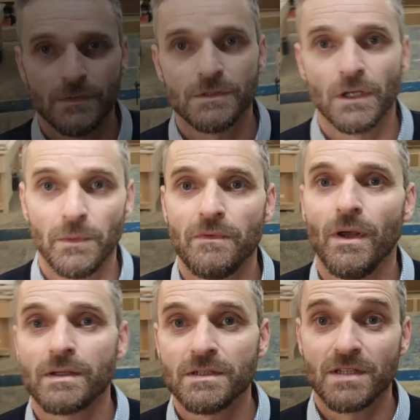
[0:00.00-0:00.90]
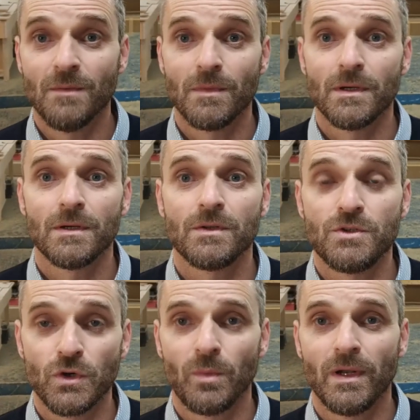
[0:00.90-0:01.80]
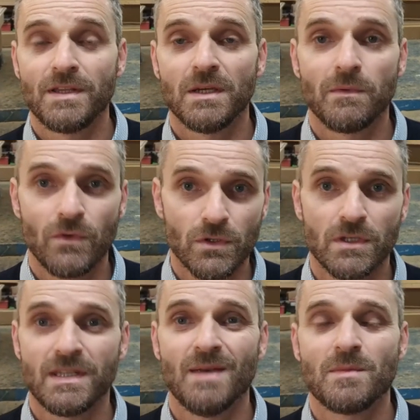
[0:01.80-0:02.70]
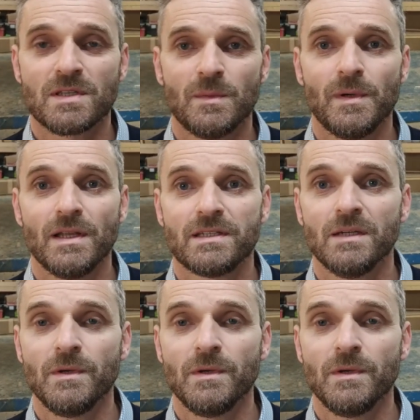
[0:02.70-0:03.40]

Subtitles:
So we've looked at timber durability, we've looked at timber stability,